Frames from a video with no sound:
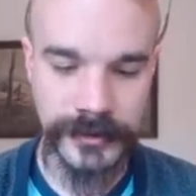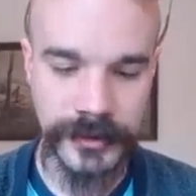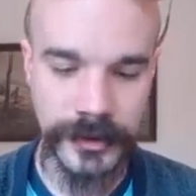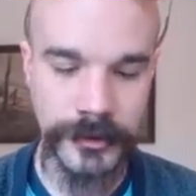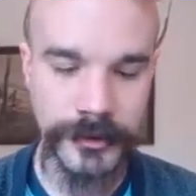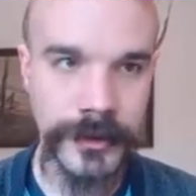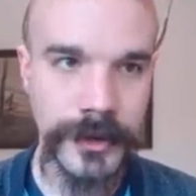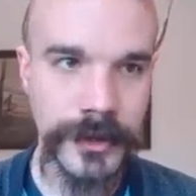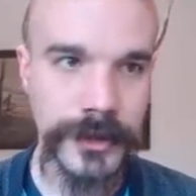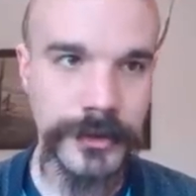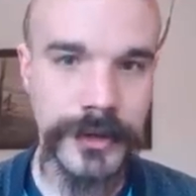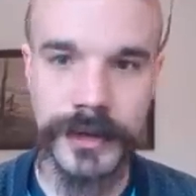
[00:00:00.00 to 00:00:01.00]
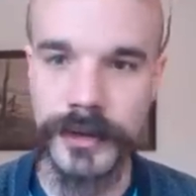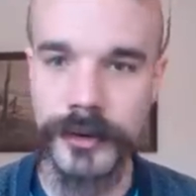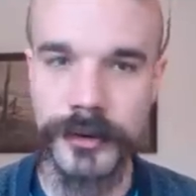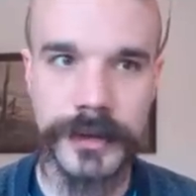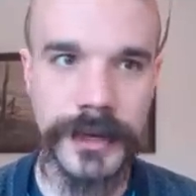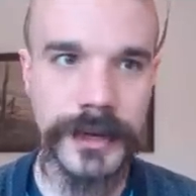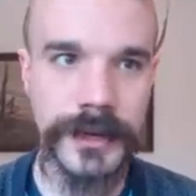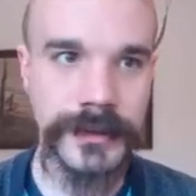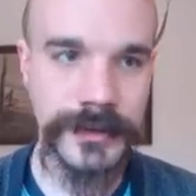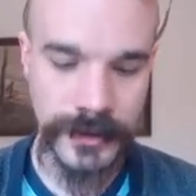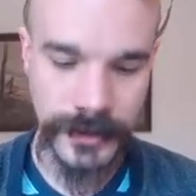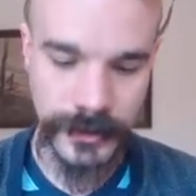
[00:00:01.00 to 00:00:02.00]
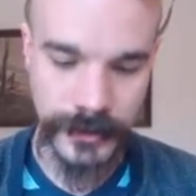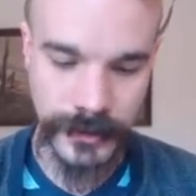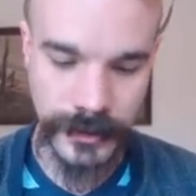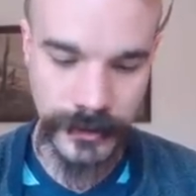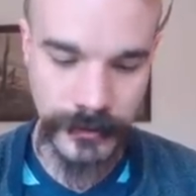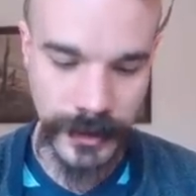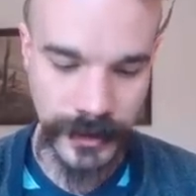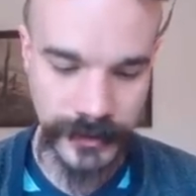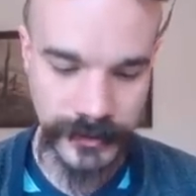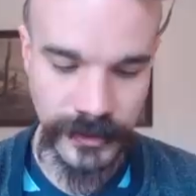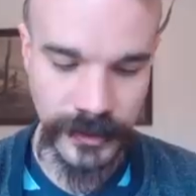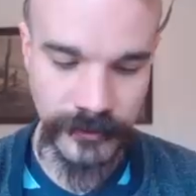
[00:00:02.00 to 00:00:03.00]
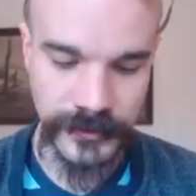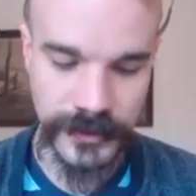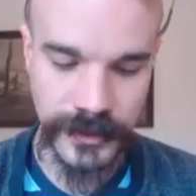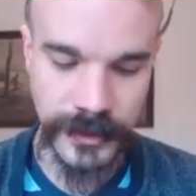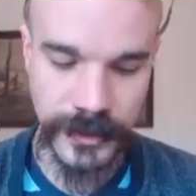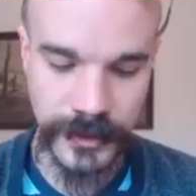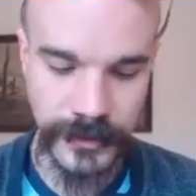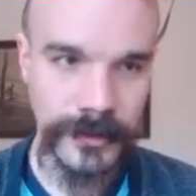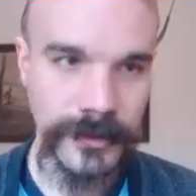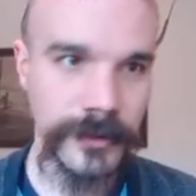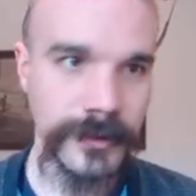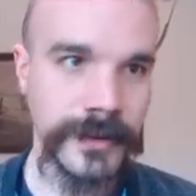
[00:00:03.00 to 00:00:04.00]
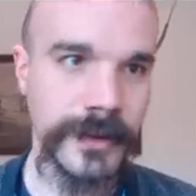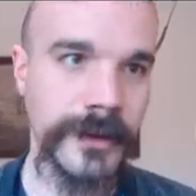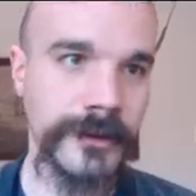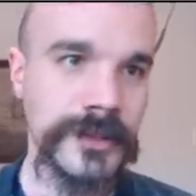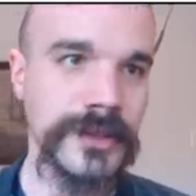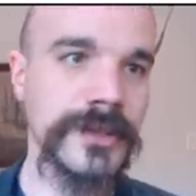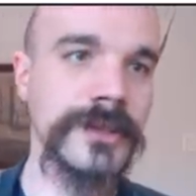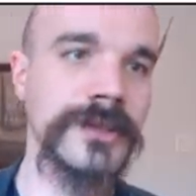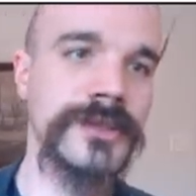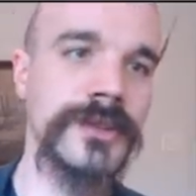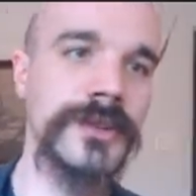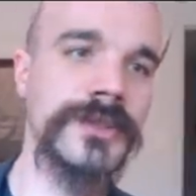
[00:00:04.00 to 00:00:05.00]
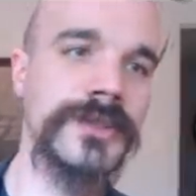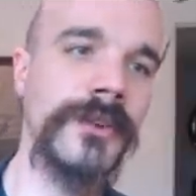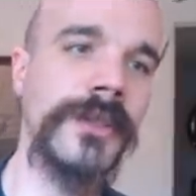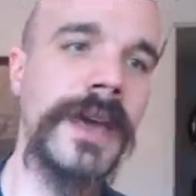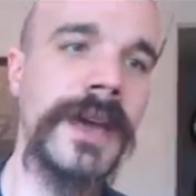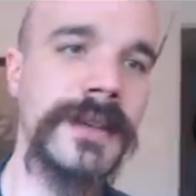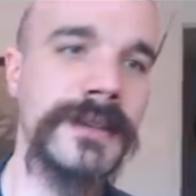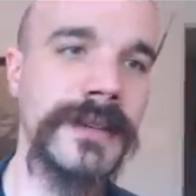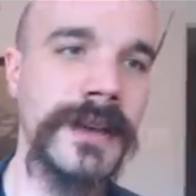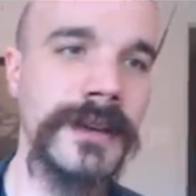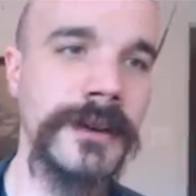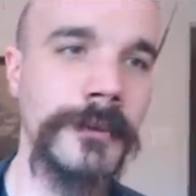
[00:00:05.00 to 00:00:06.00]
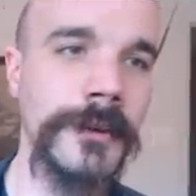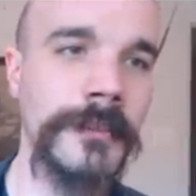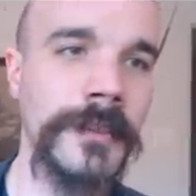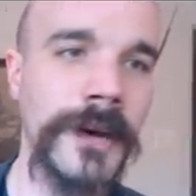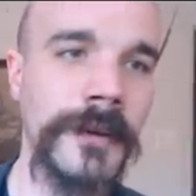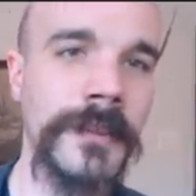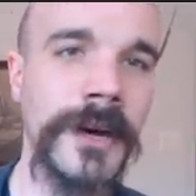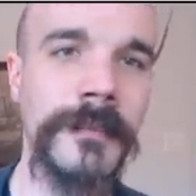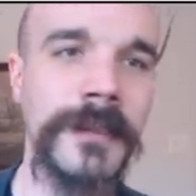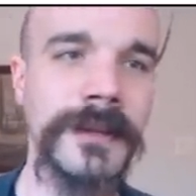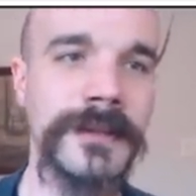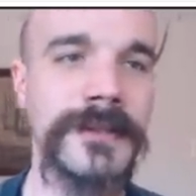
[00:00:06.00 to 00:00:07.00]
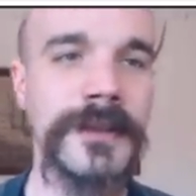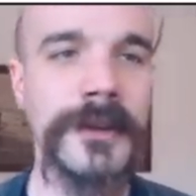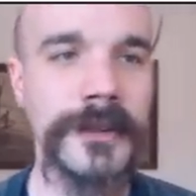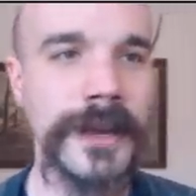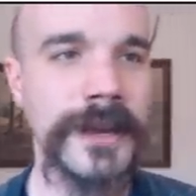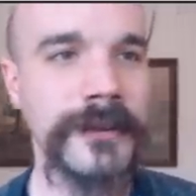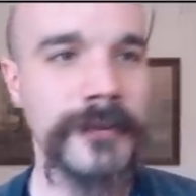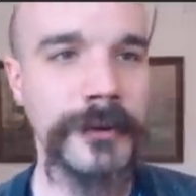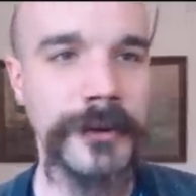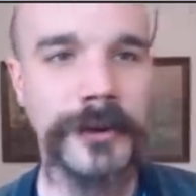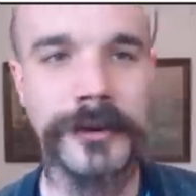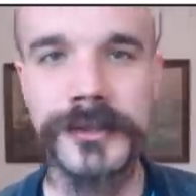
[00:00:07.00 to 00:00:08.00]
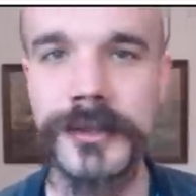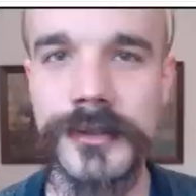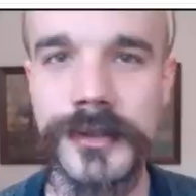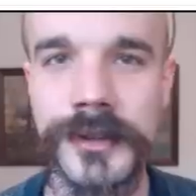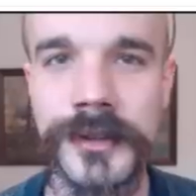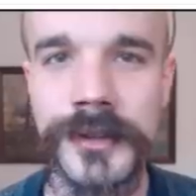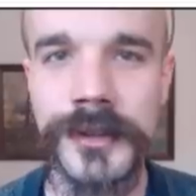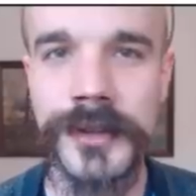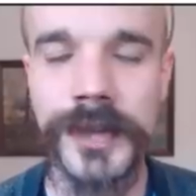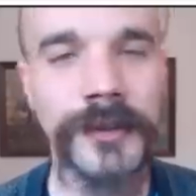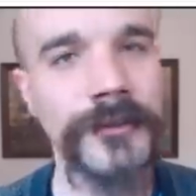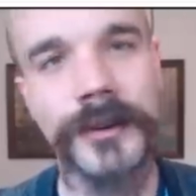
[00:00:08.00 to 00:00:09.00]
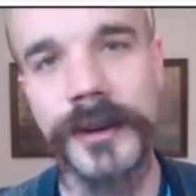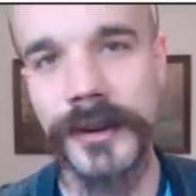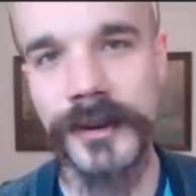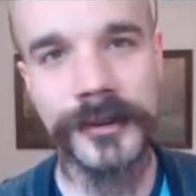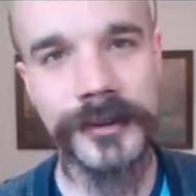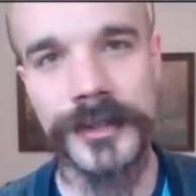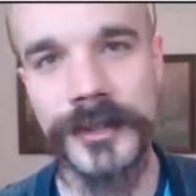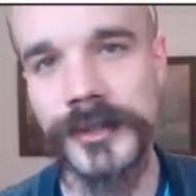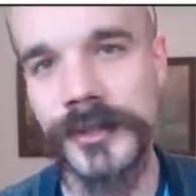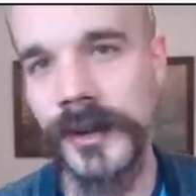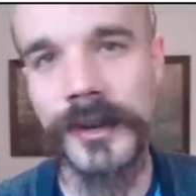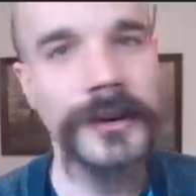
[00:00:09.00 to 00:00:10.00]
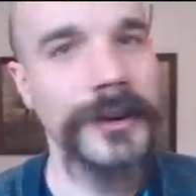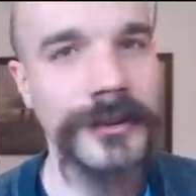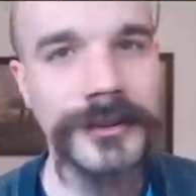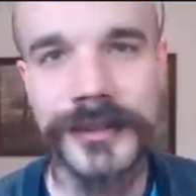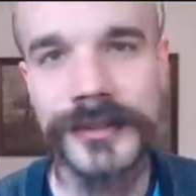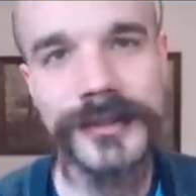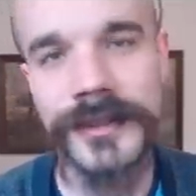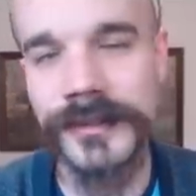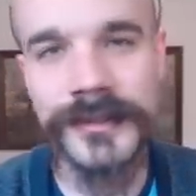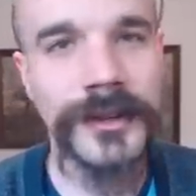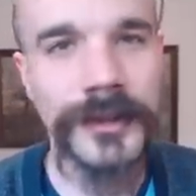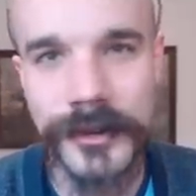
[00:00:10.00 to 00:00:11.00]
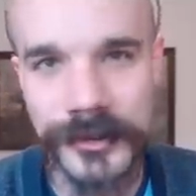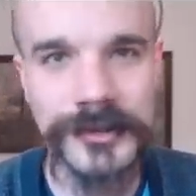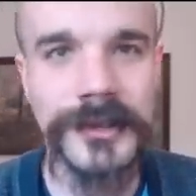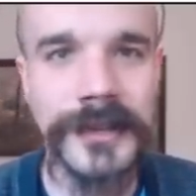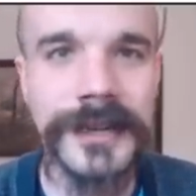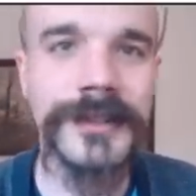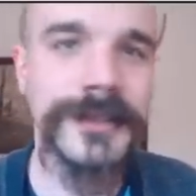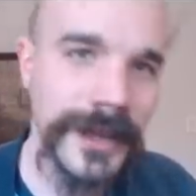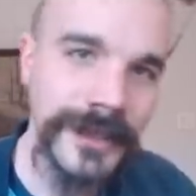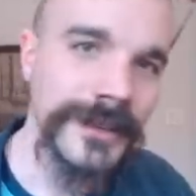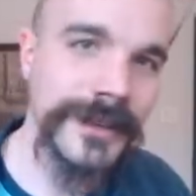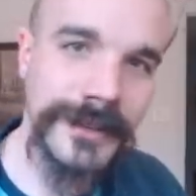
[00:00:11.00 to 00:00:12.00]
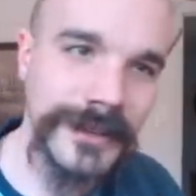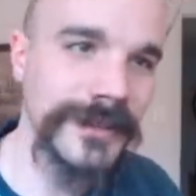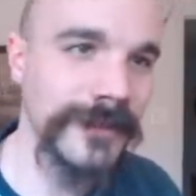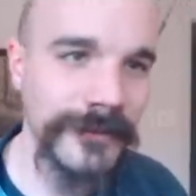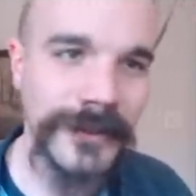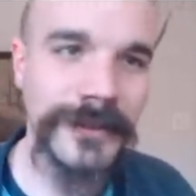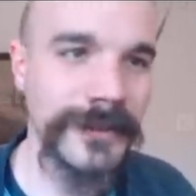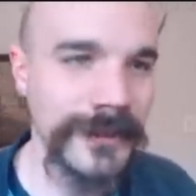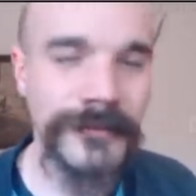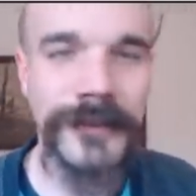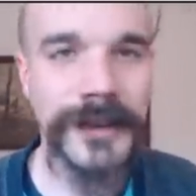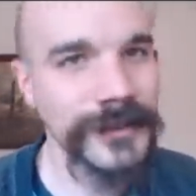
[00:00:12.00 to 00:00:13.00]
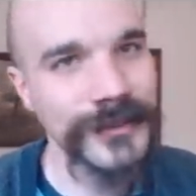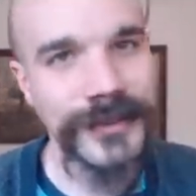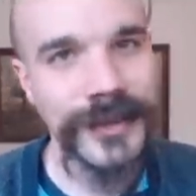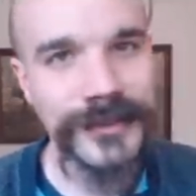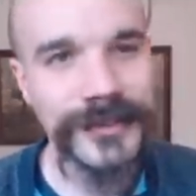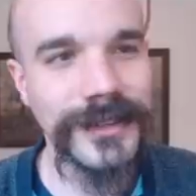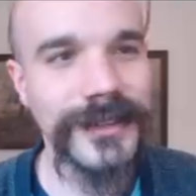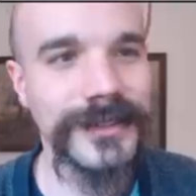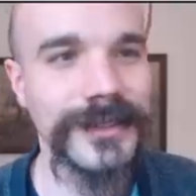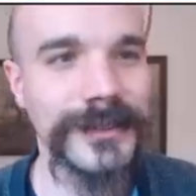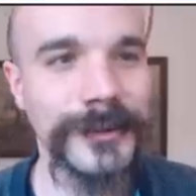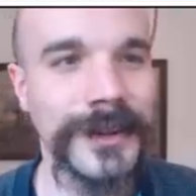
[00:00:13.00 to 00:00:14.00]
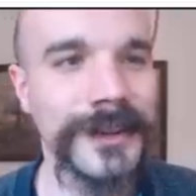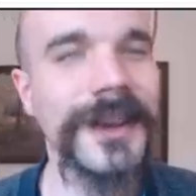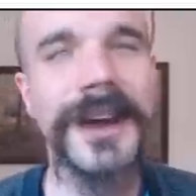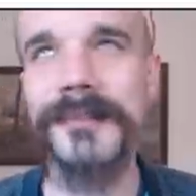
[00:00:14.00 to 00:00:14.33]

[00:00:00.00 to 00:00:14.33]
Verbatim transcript: So you can go get it, libxft you know, just search for that and it will pop up. Install that if you're an Arch user. If you're not an Arch user, I don't know, just install Arch Linux and then get the, fi the fix. That's the easiest way.